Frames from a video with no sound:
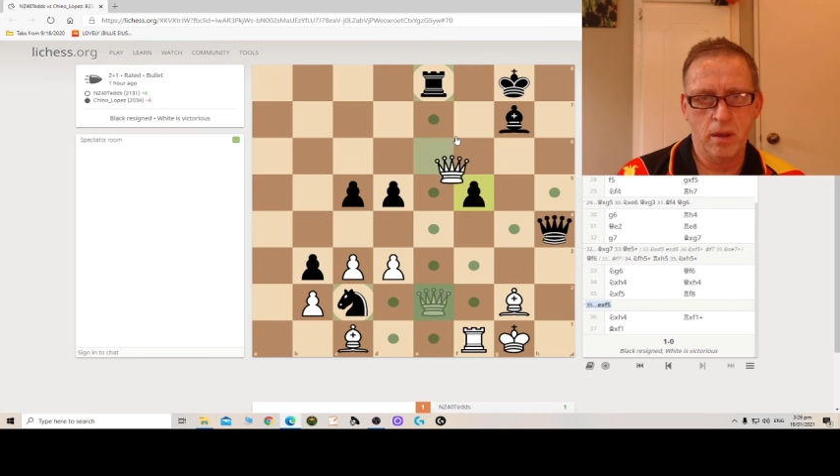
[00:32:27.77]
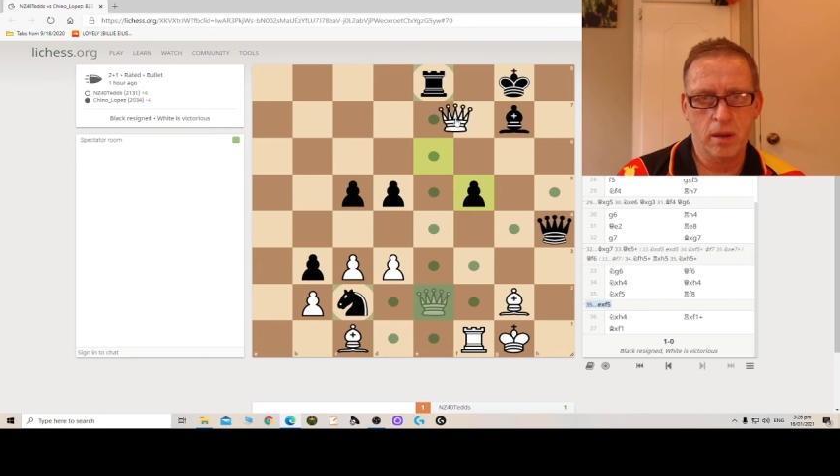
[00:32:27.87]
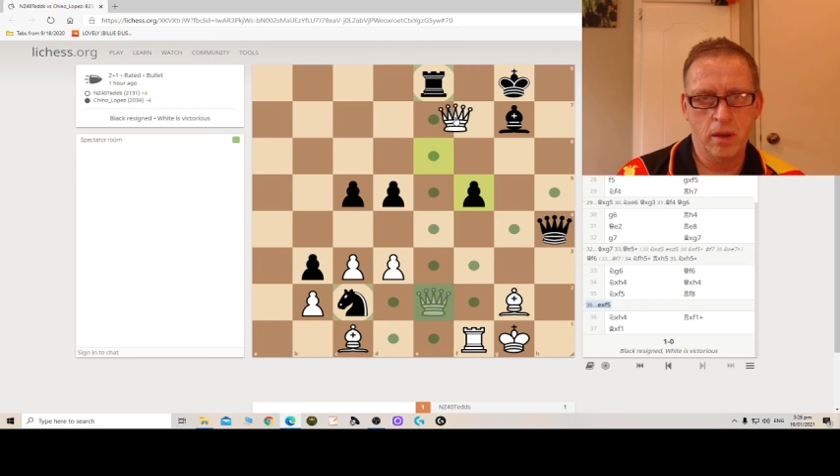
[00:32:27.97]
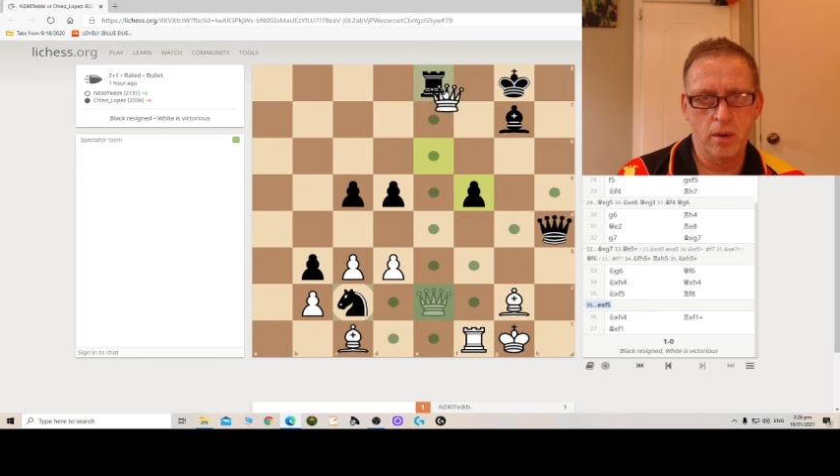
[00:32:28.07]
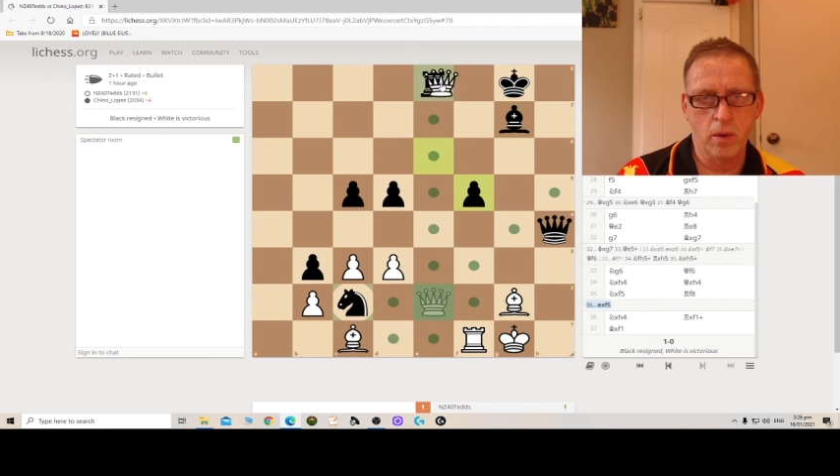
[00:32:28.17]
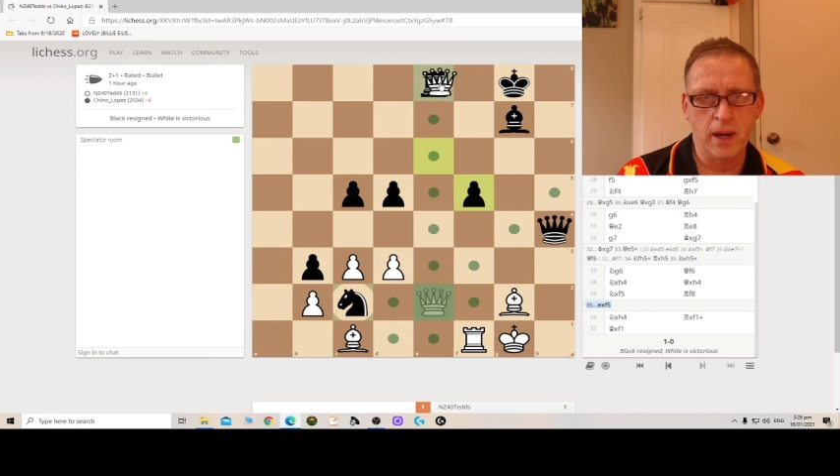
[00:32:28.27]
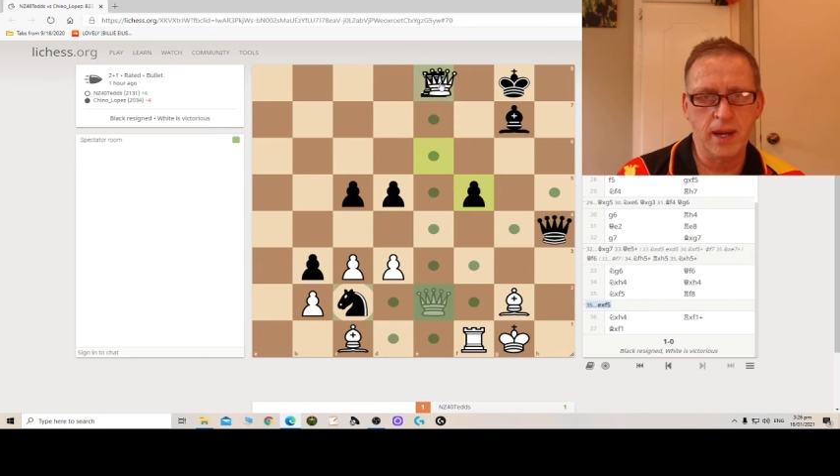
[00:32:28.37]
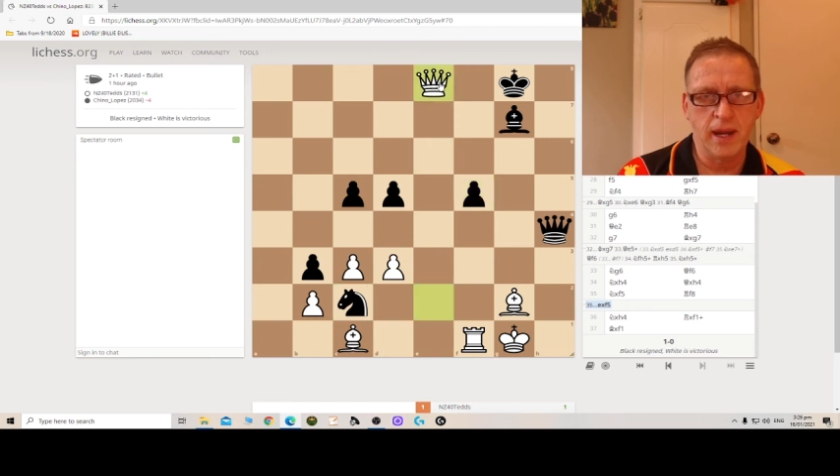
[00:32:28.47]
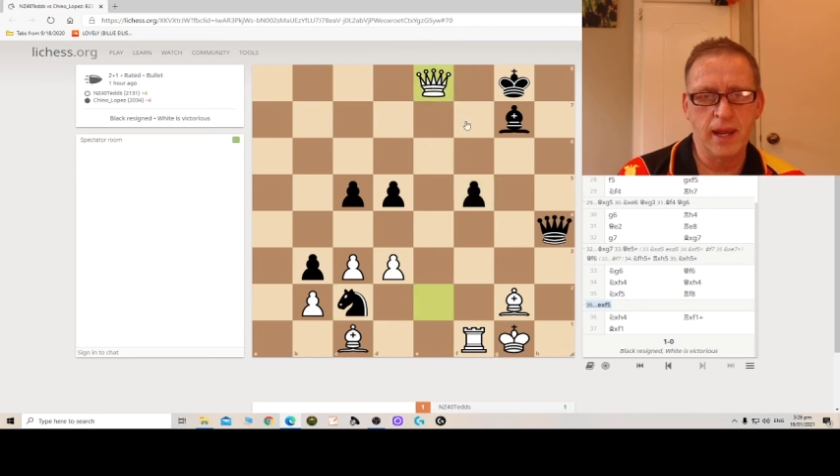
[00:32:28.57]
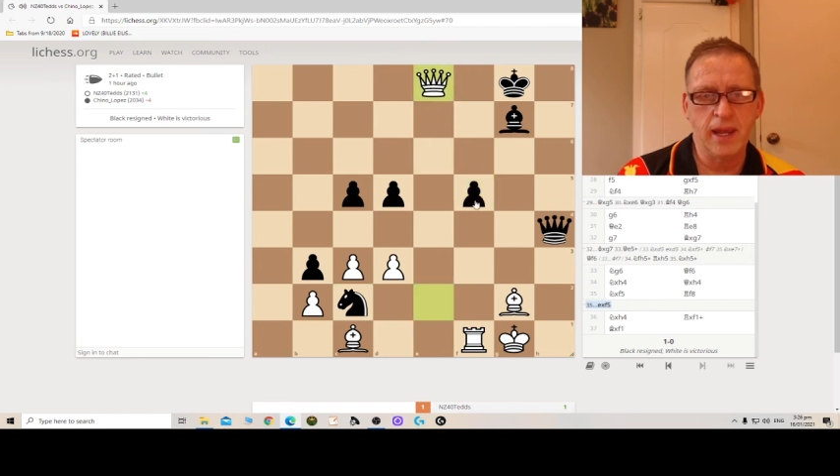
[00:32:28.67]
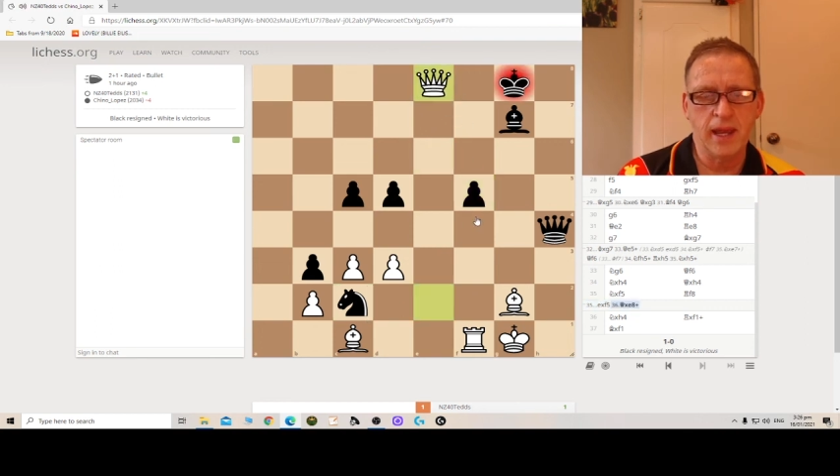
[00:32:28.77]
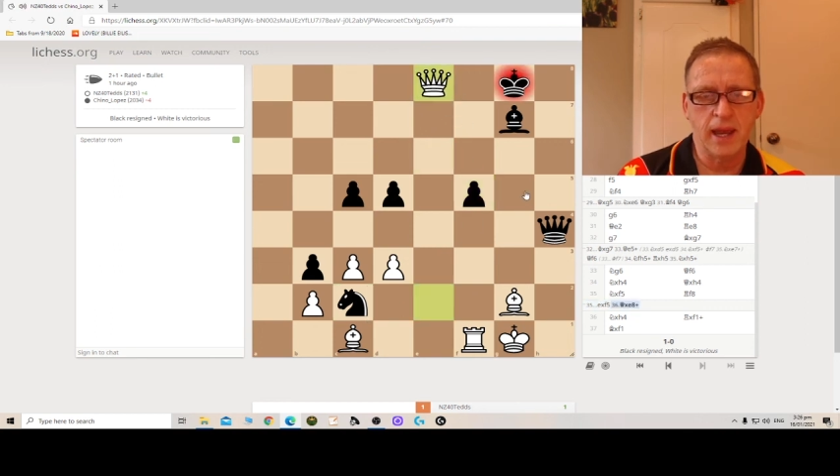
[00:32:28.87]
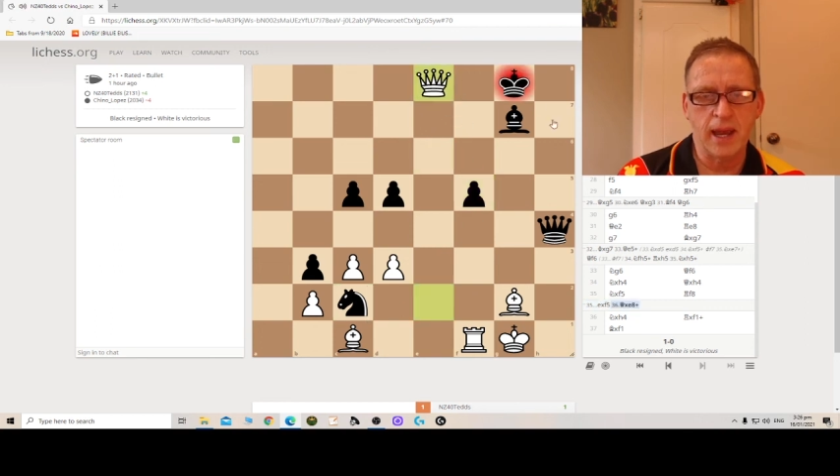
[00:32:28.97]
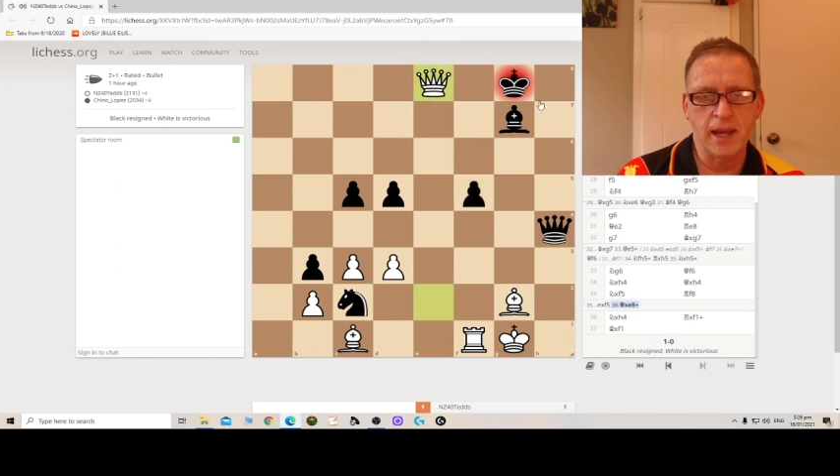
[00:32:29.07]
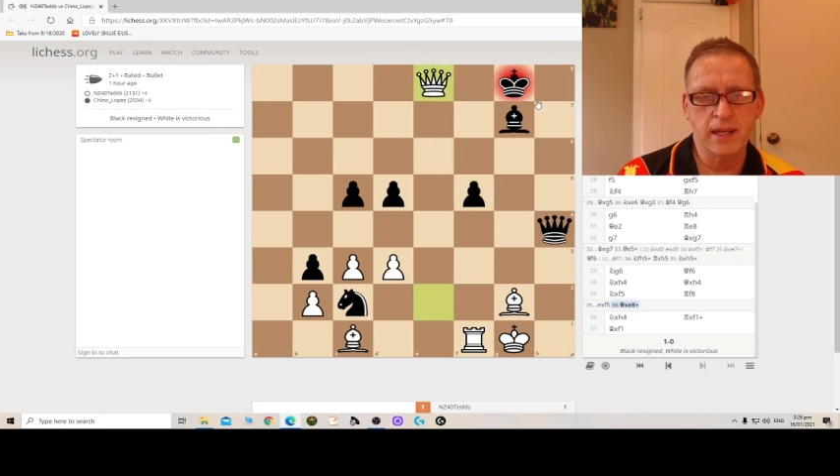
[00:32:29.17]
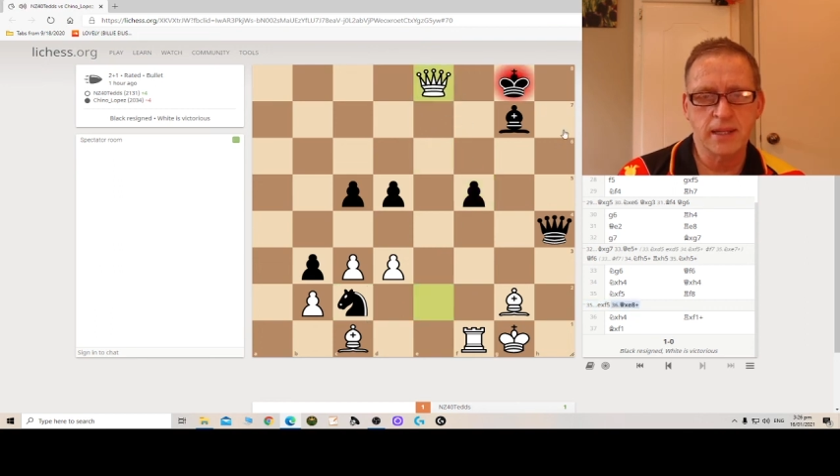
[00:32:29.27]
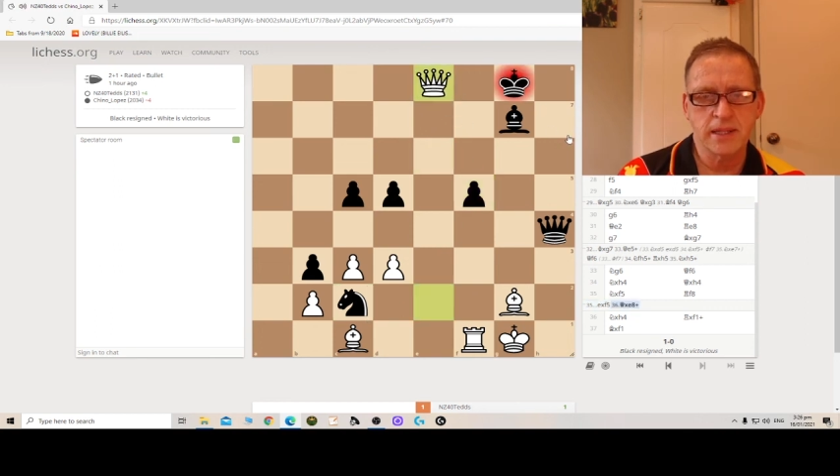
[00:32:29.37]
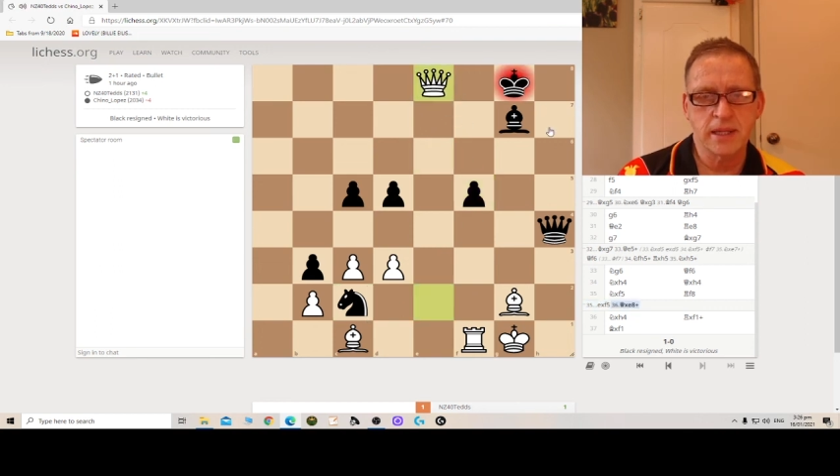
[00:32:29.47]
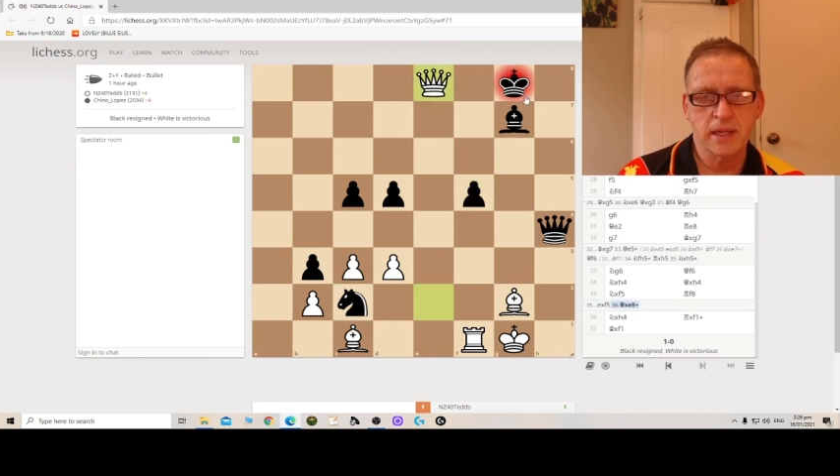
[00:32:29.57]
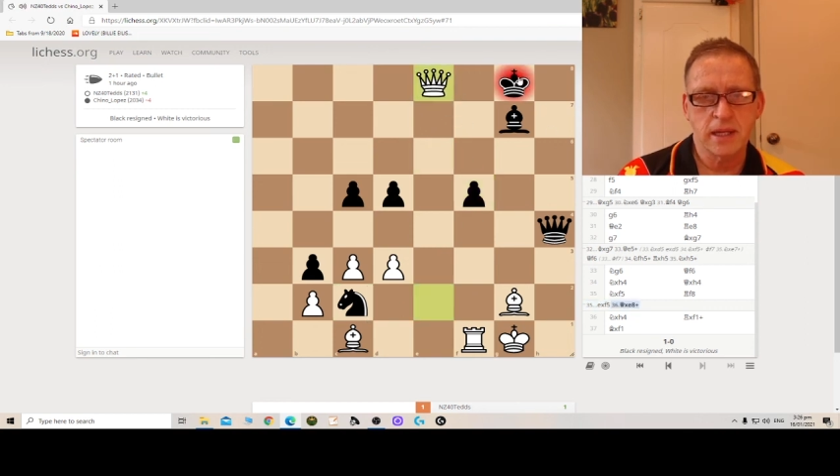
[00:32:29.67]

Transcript: queen e8,